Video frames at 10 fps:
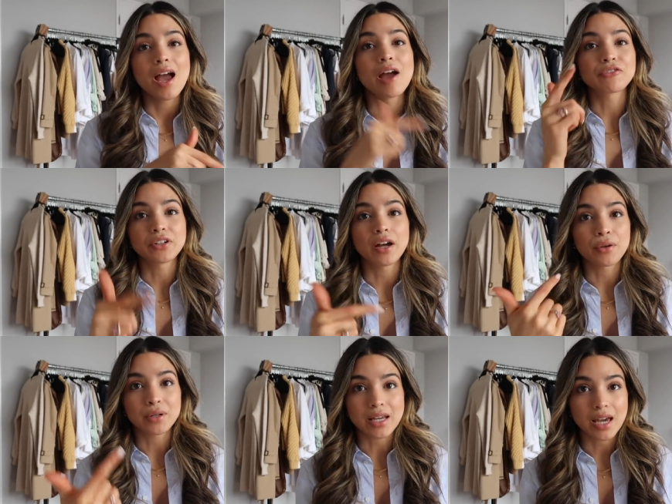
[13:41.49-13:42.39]
every
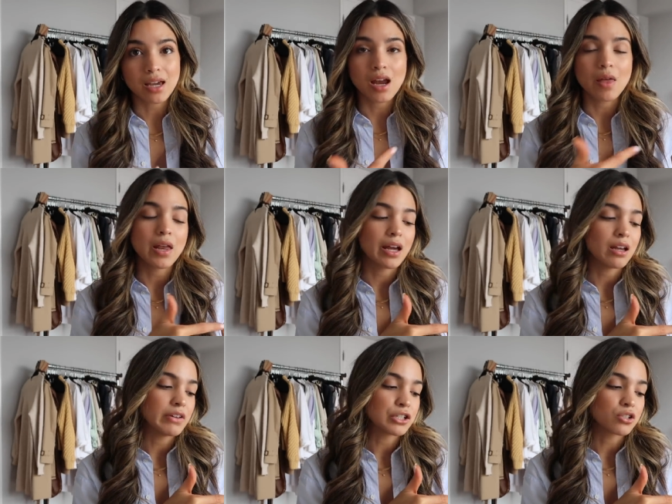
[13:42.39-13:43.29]
other day and then I
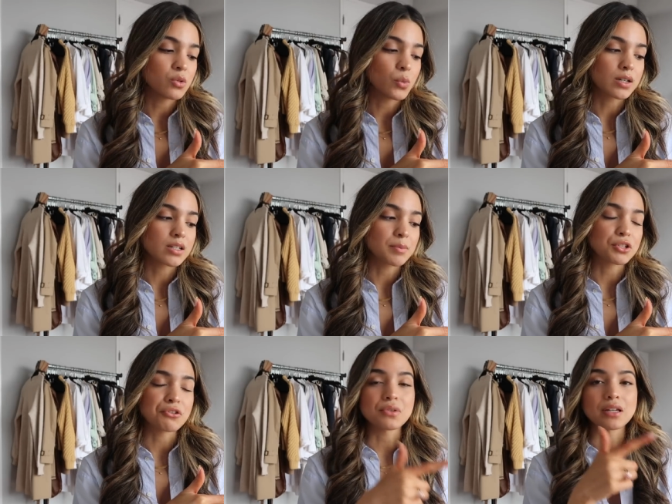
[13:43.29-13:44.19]
eventually worked up
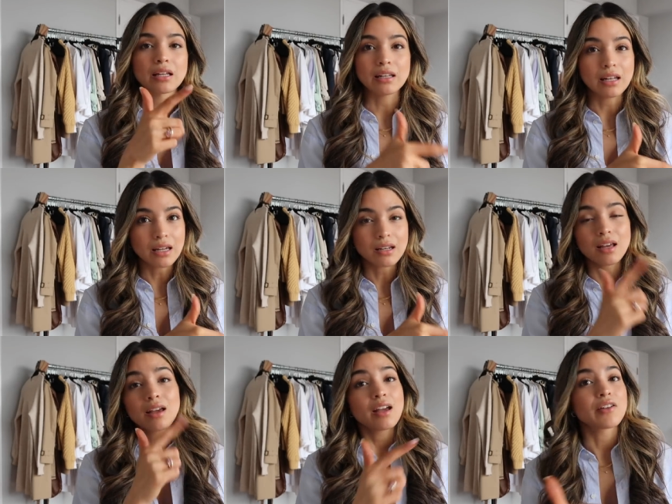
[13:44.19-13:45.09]
to using it at night
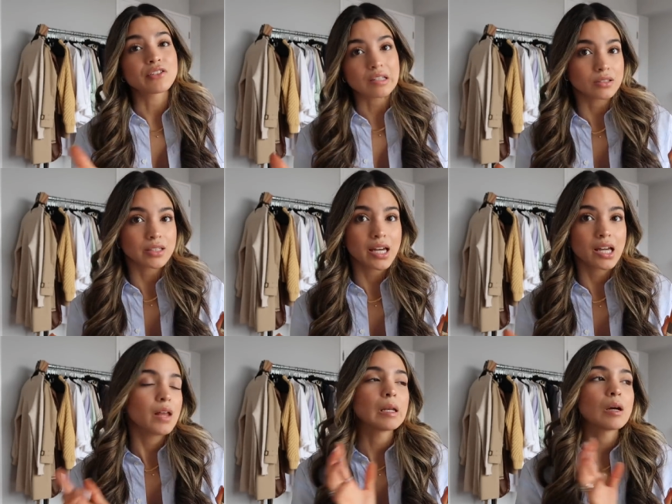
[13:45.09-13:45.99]
every single
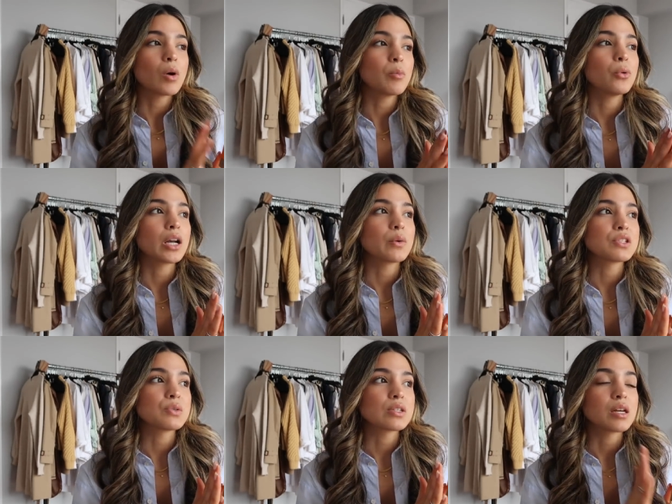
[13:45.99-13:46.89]
day and then at one point I
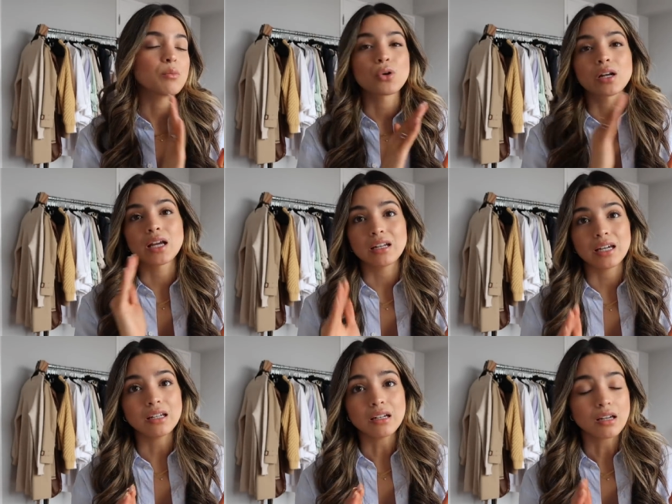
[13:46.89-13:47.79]
was using it morning and
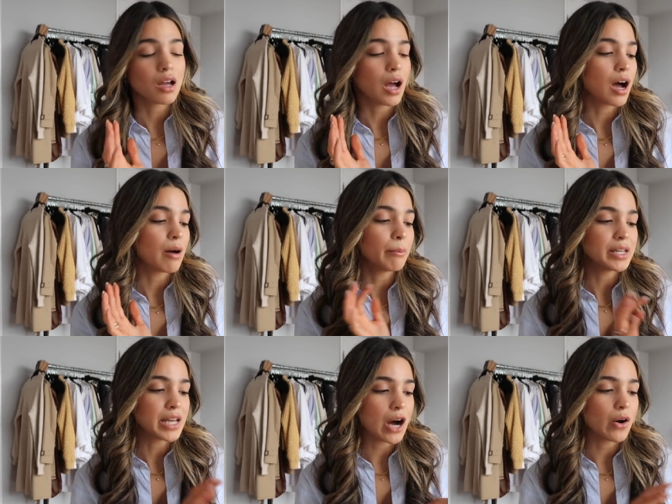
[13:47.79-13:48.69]
night um,
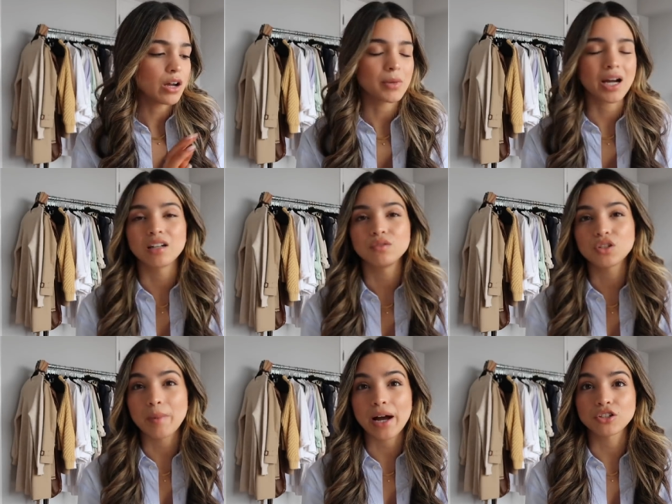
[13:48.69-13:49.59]
but now I'm kind of
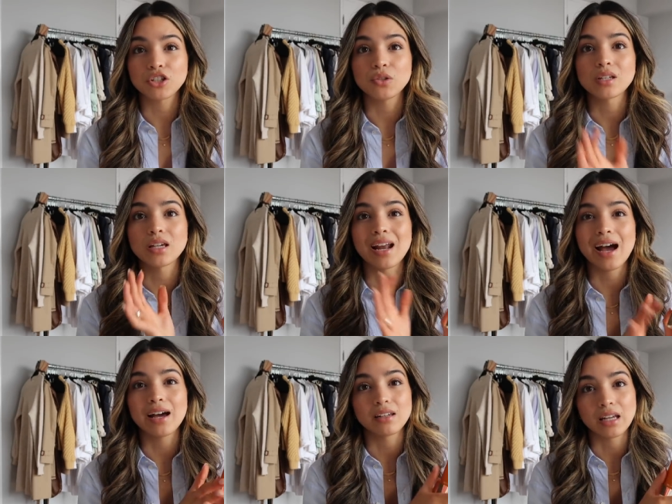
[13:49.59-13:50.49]
just back to using it
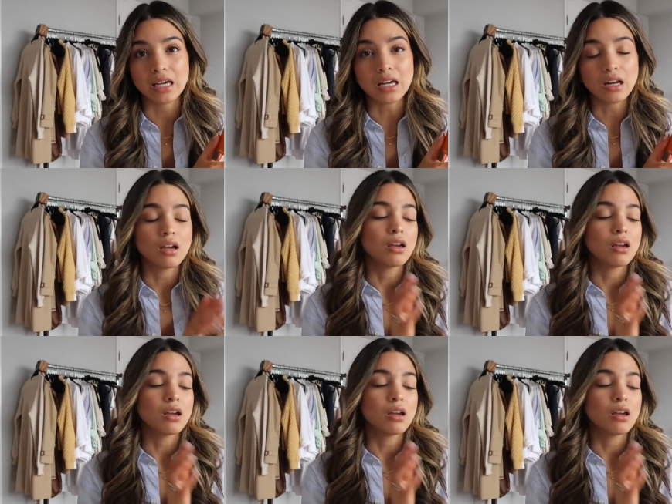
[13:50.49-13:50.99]
at night